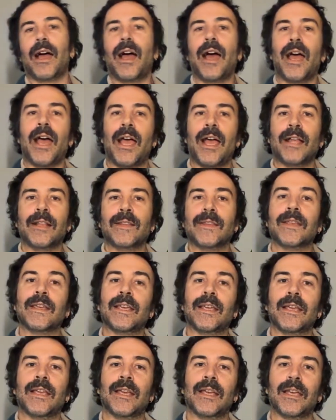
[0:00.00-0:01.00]
And
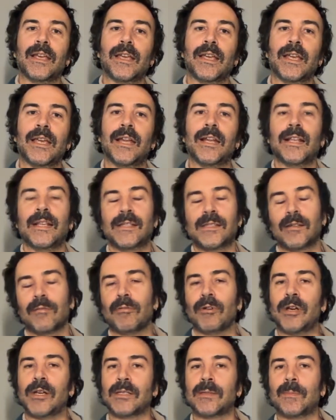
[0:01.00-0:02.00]
it is the
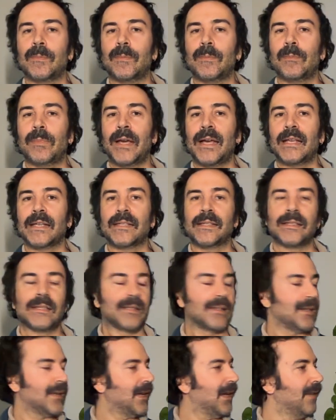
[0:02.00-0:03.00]
worst
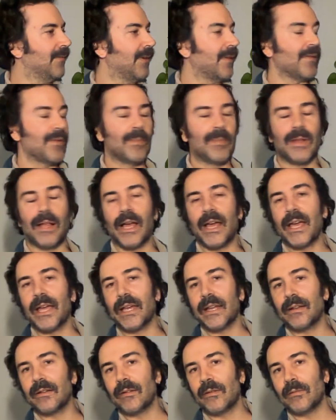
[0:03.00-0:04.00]
bass I've ever
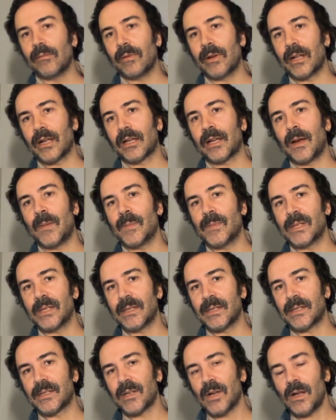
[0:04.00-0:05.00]
played when it comes in
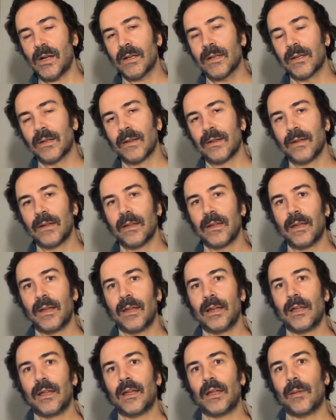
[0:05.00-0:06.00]
stock,
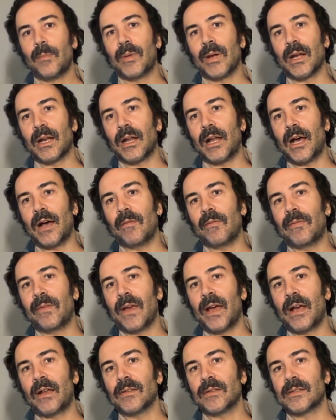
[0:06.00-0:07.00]
but I've
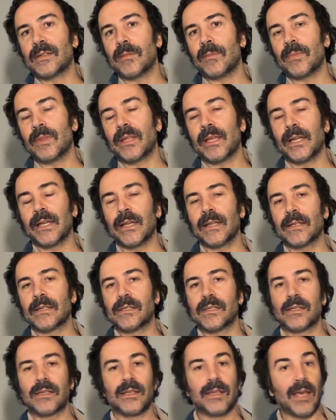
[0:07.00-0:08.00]
found some
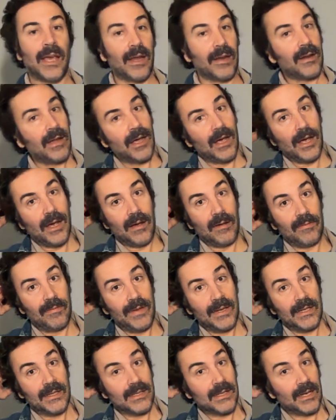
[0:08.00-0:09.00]
things that
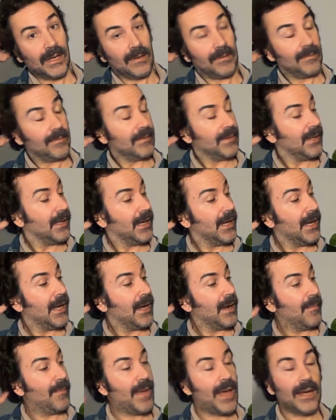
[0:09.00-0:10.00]
fix it
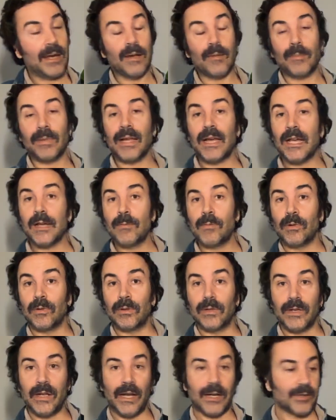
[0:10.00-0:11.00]
and make it playable
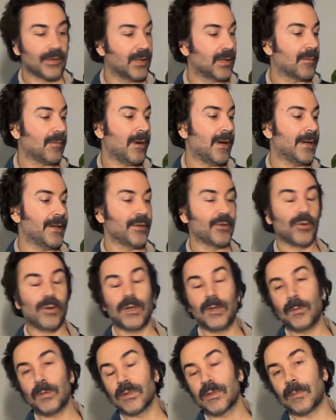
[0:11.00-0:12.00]
and actually quite
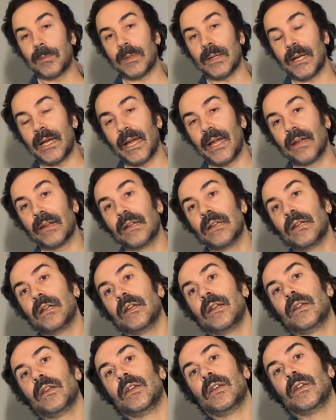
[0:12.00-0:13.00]
enjoyable to play.
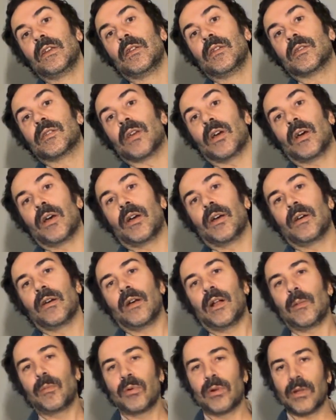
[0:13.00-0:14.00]
So
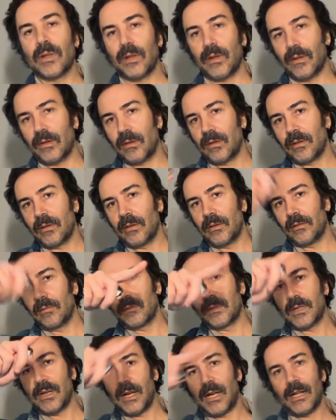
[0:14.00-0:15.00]
I'll put a little
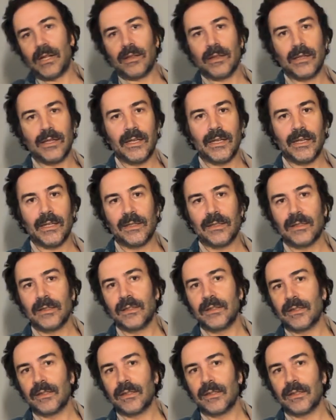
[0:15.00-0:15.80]
tile thing.